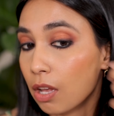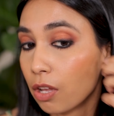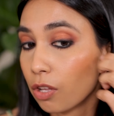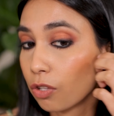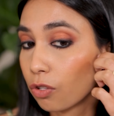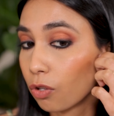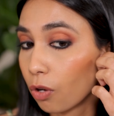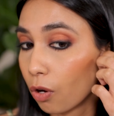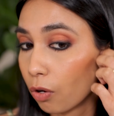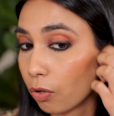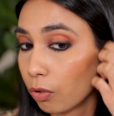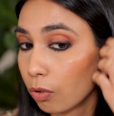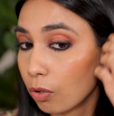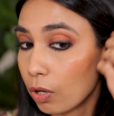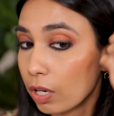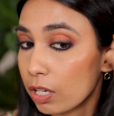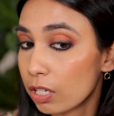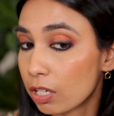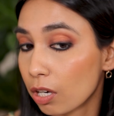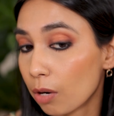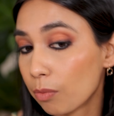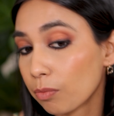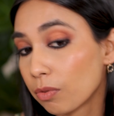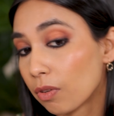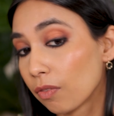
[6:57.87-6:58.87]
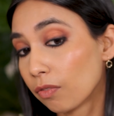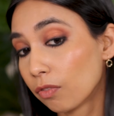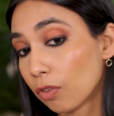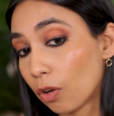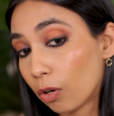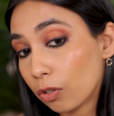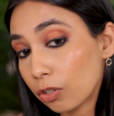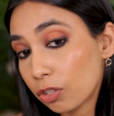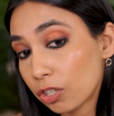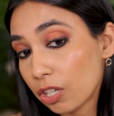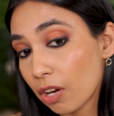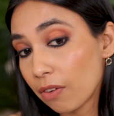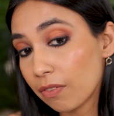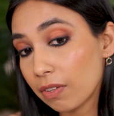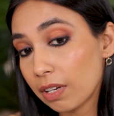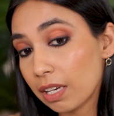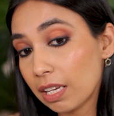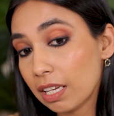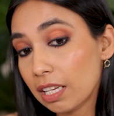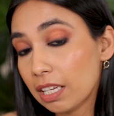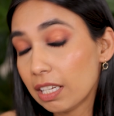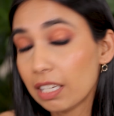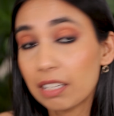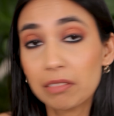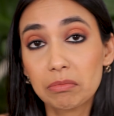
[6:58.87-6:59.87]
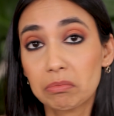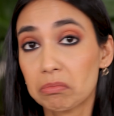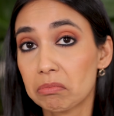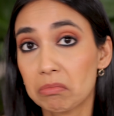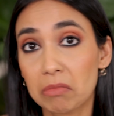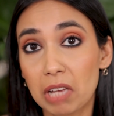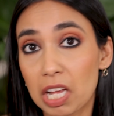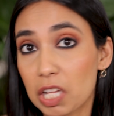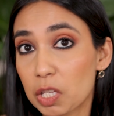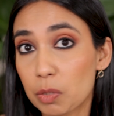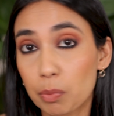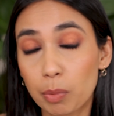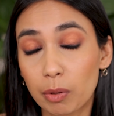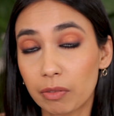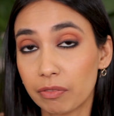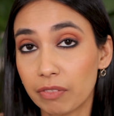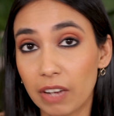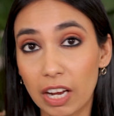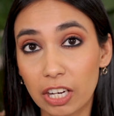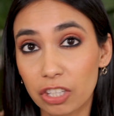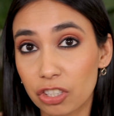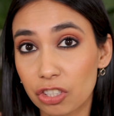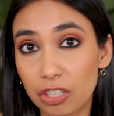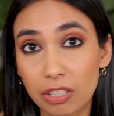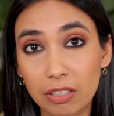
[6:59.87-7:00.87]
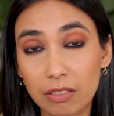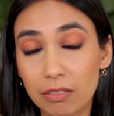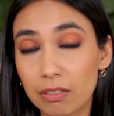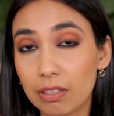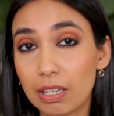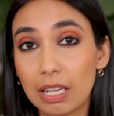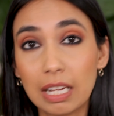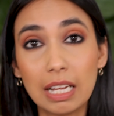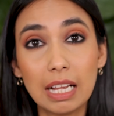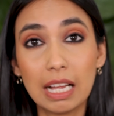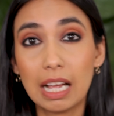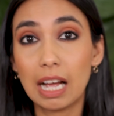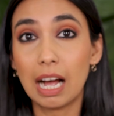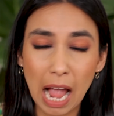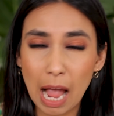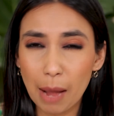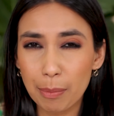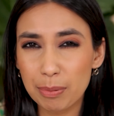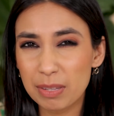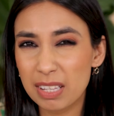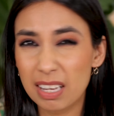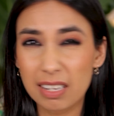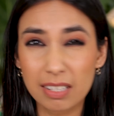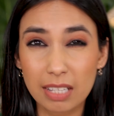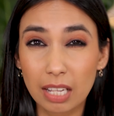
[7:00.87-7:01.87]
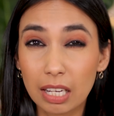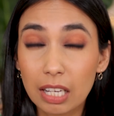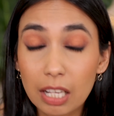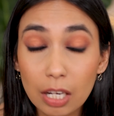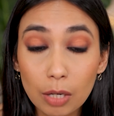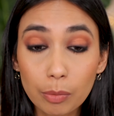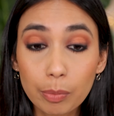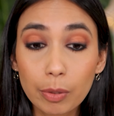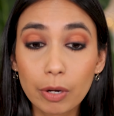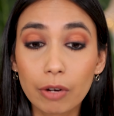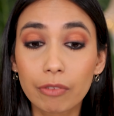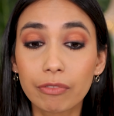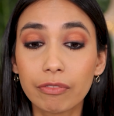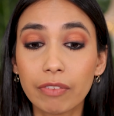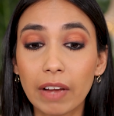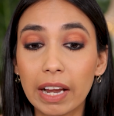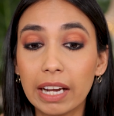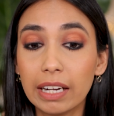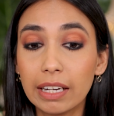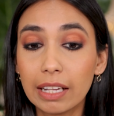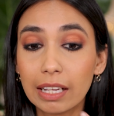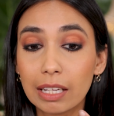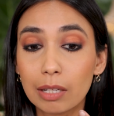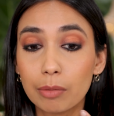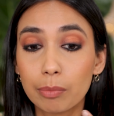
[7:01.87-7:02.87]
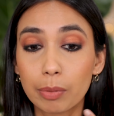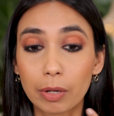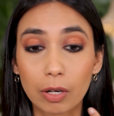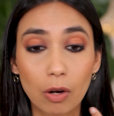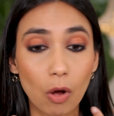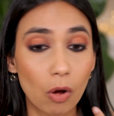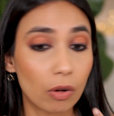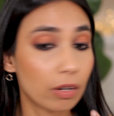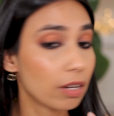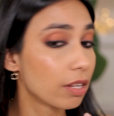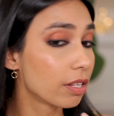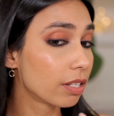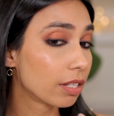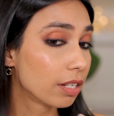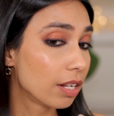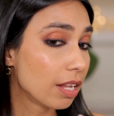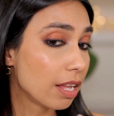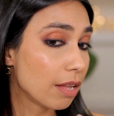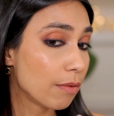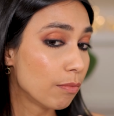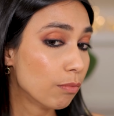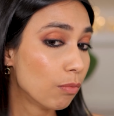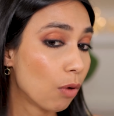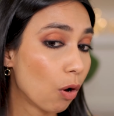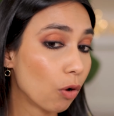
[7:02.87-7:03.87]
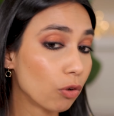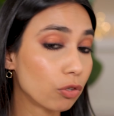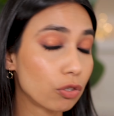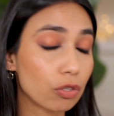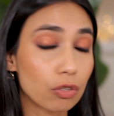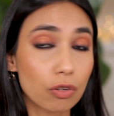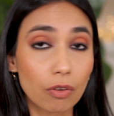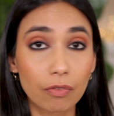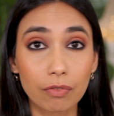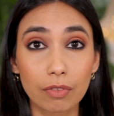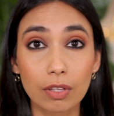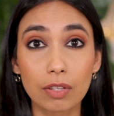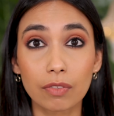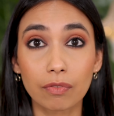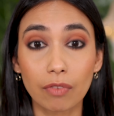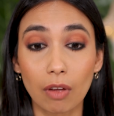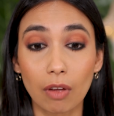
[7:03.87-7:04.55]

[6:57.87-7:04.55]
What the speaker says: So in terms of longevity, it's perfection. Perhaps there's a little bit of fading, but honestly, most of this